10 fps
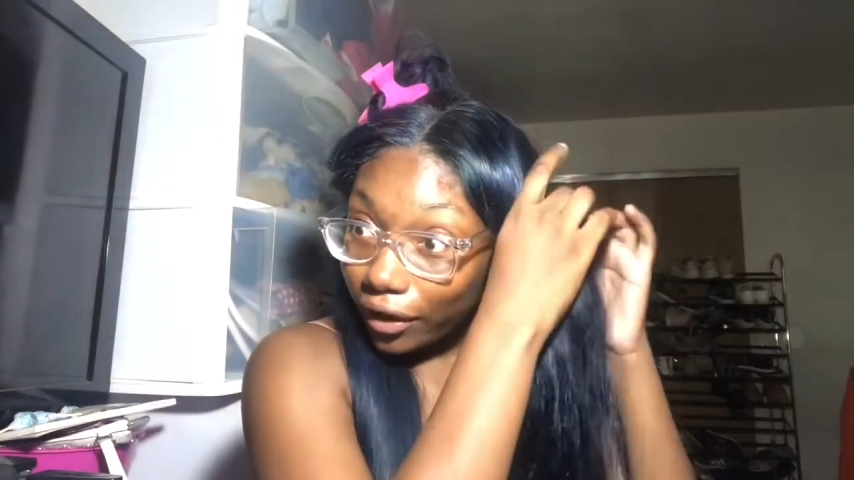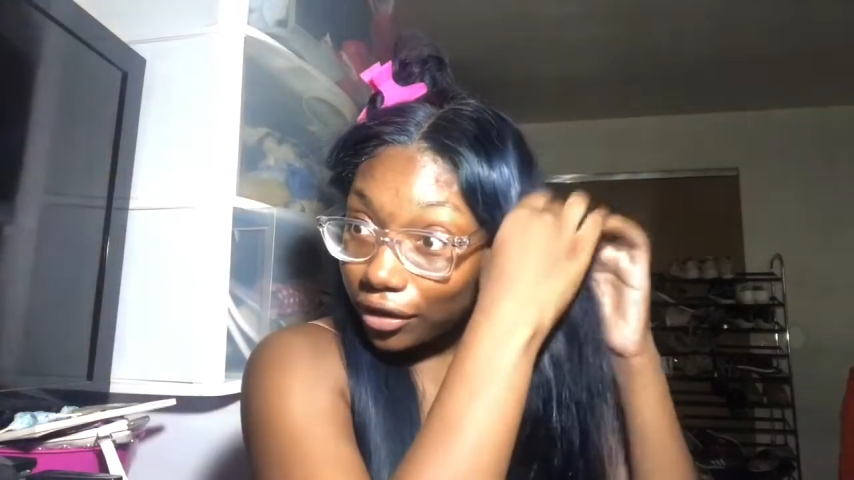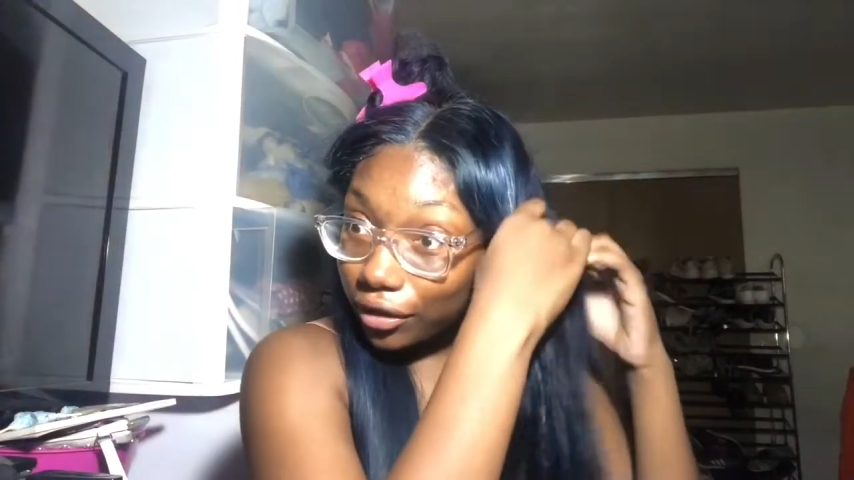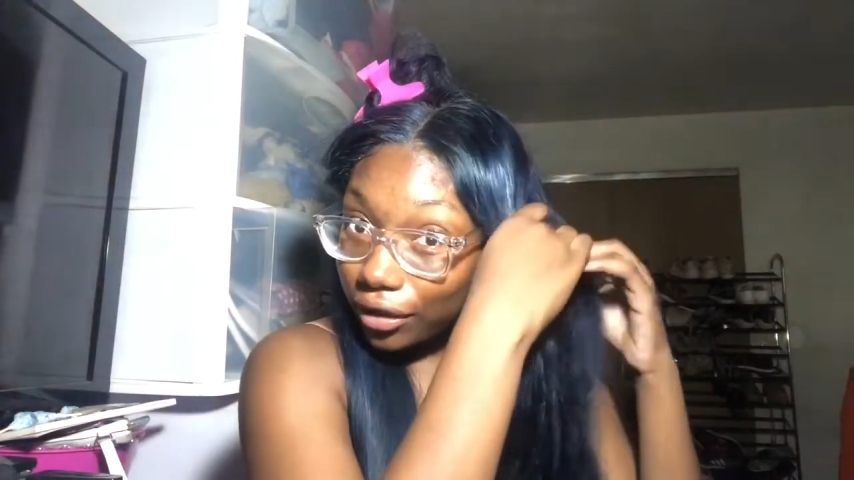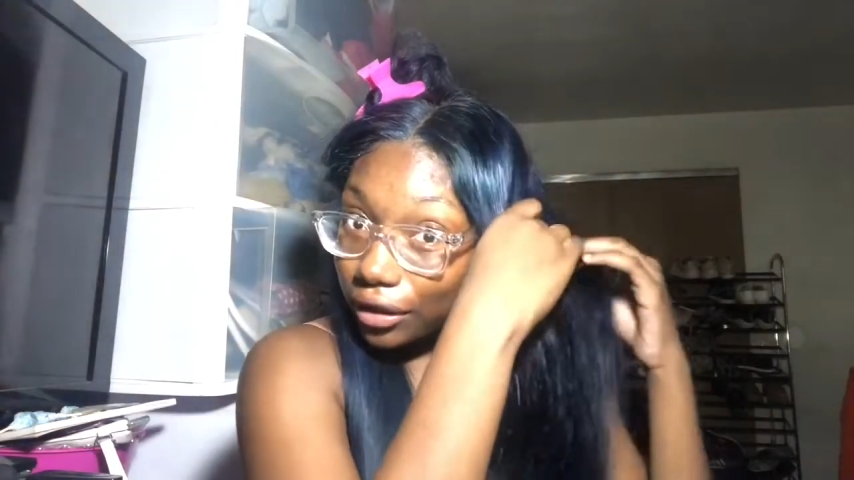
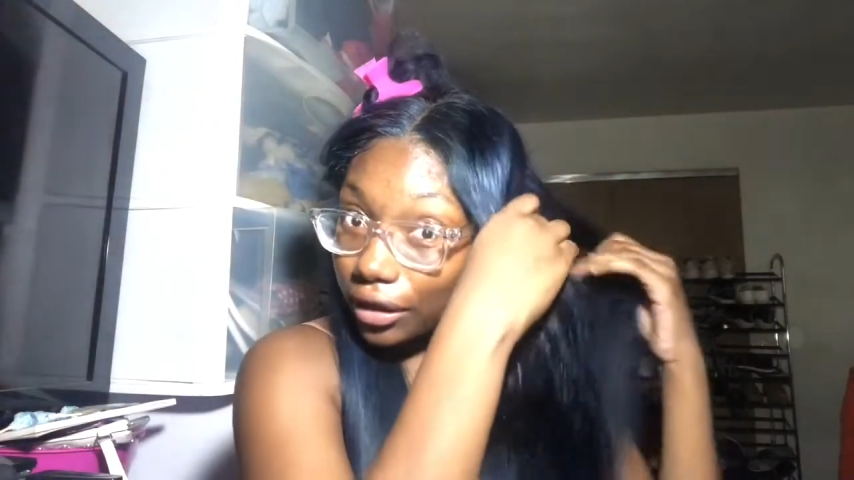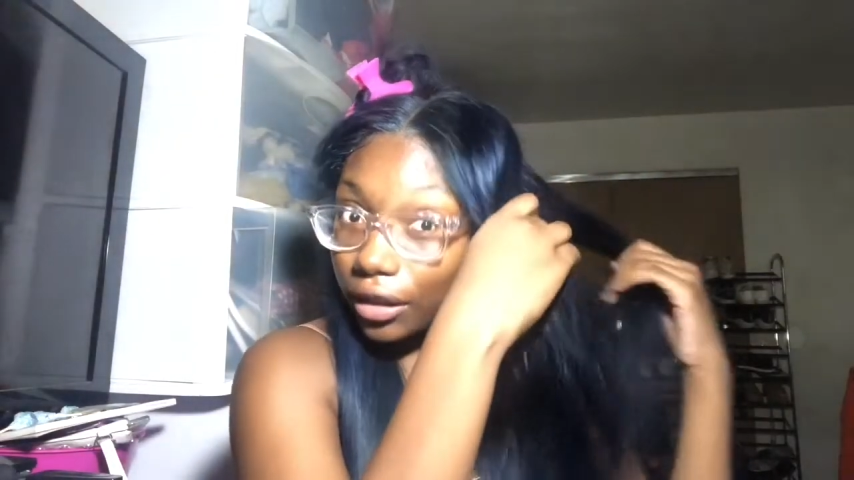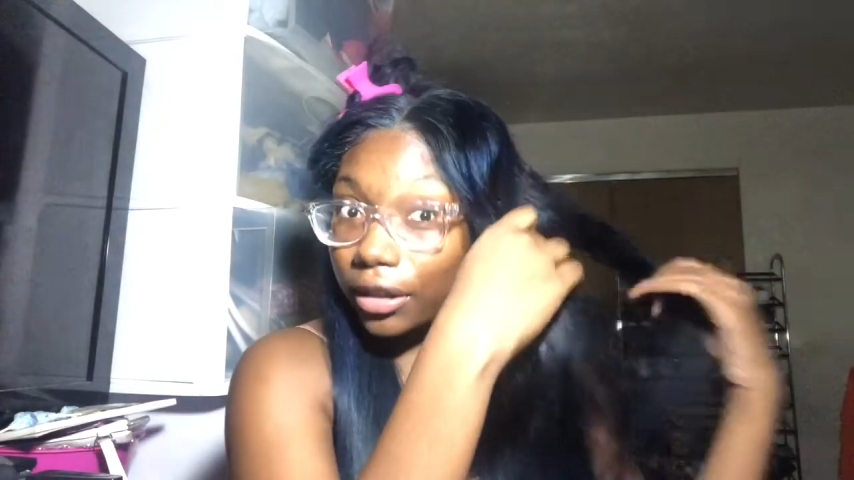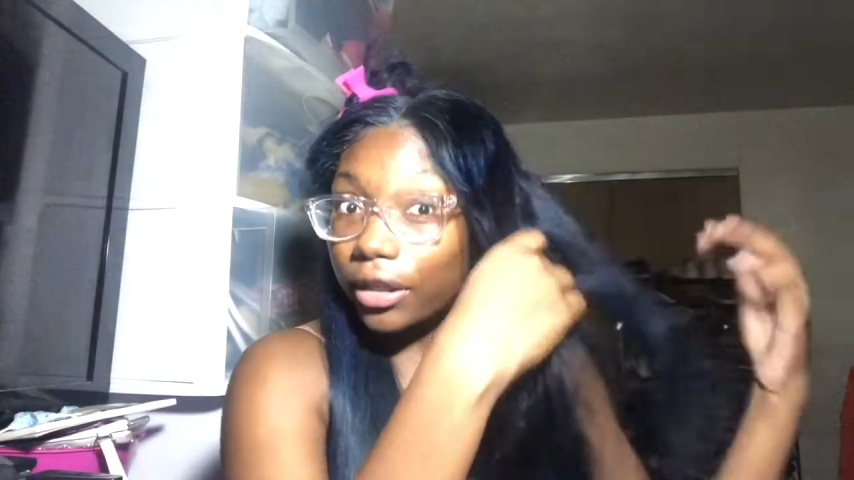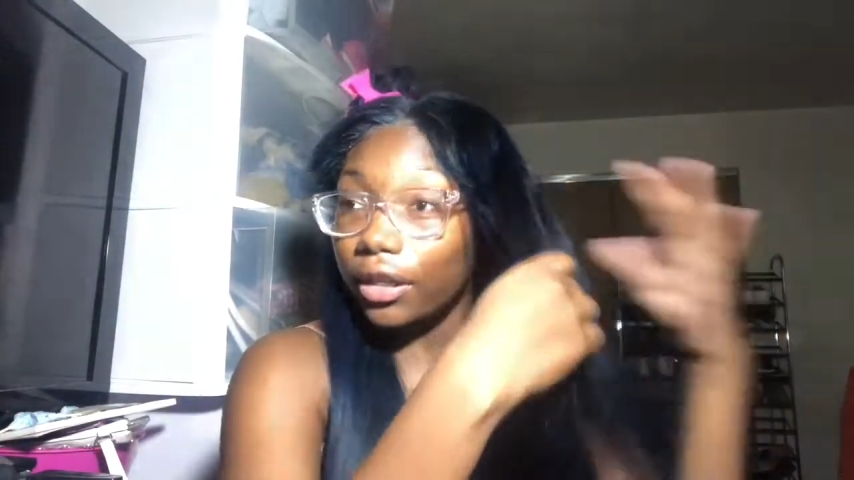as you can
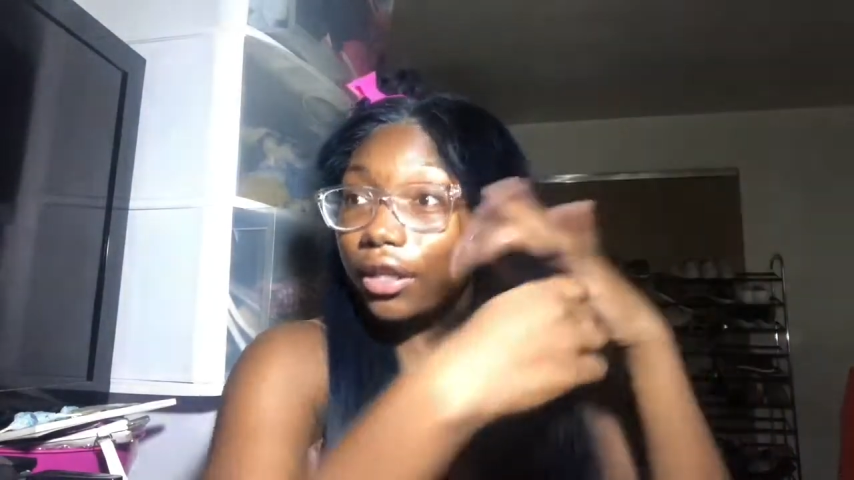see.